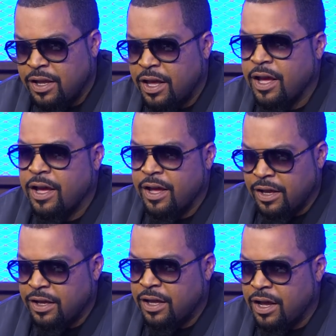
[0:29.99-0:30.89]

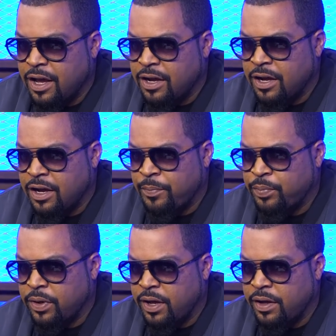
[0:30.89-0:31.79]
I
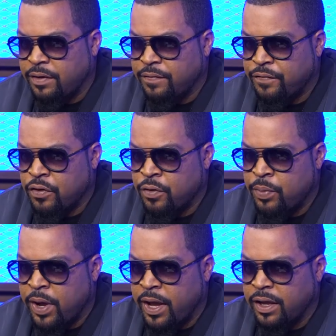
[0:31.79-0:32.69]
played
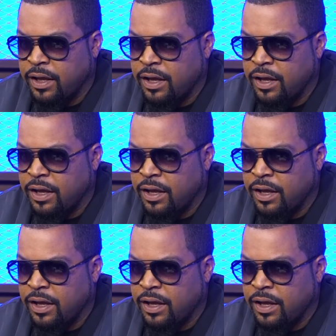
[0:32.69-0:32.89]
fullback.